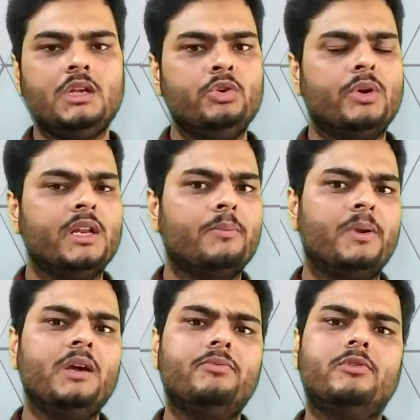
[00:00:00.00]
You can
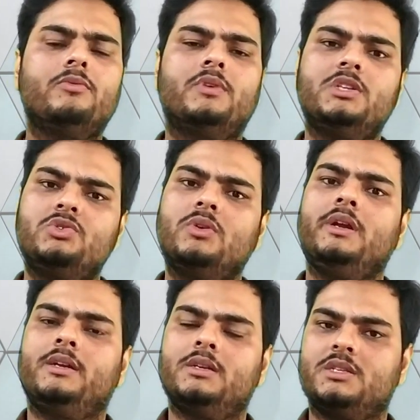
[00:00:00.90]
apply for virtual
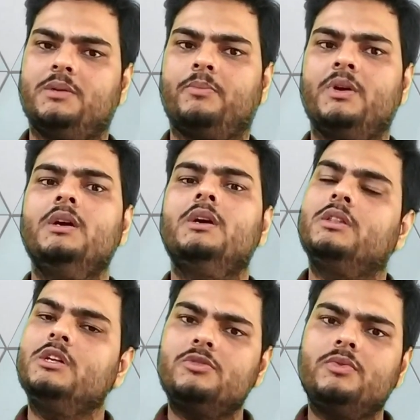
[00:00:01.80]
internship.
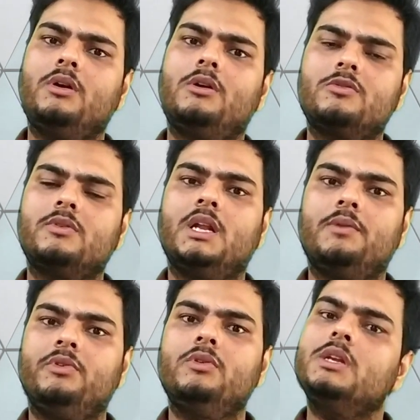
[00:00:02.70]
This will also
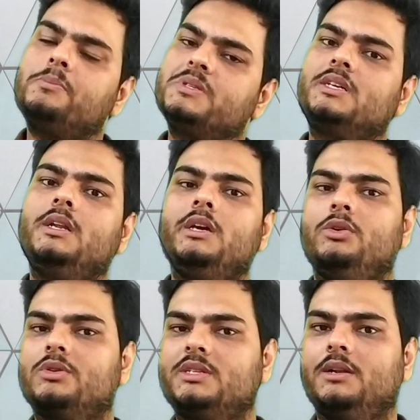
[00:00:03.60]
help you in upskilling
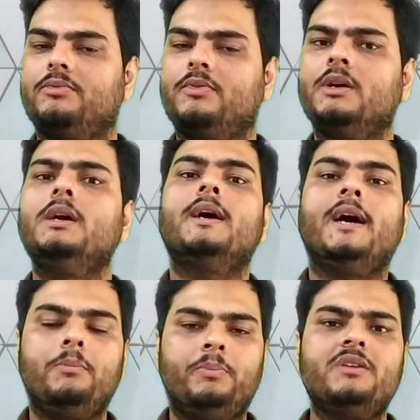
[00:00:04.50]
yourself.
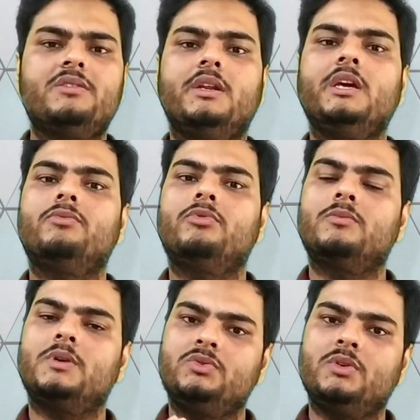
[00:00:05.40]
I'll paste link
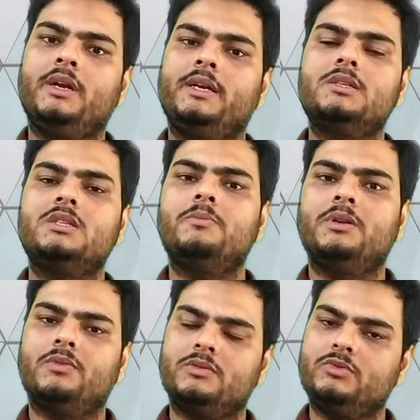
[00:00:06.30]
for virtual internship
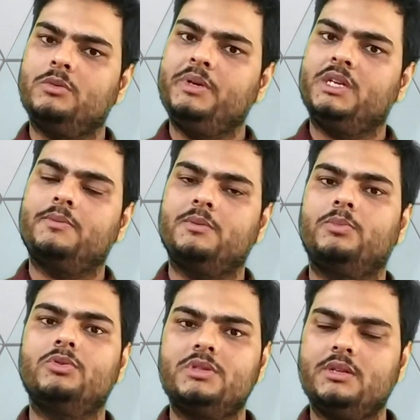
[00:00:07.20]
and virtual meetups
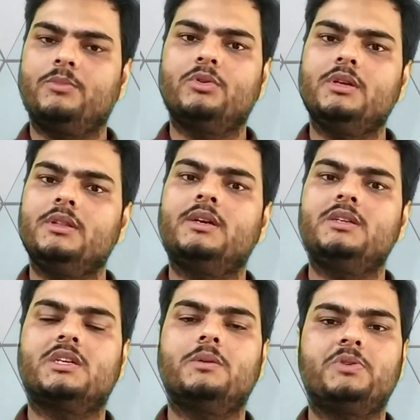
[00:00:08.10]
both in the
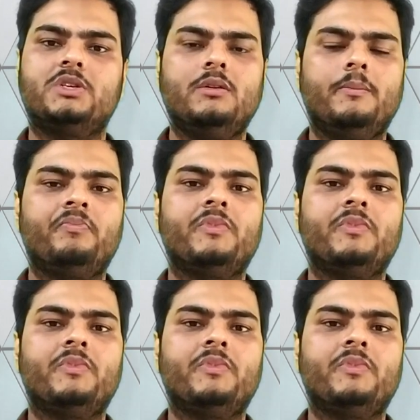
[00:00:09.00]
description.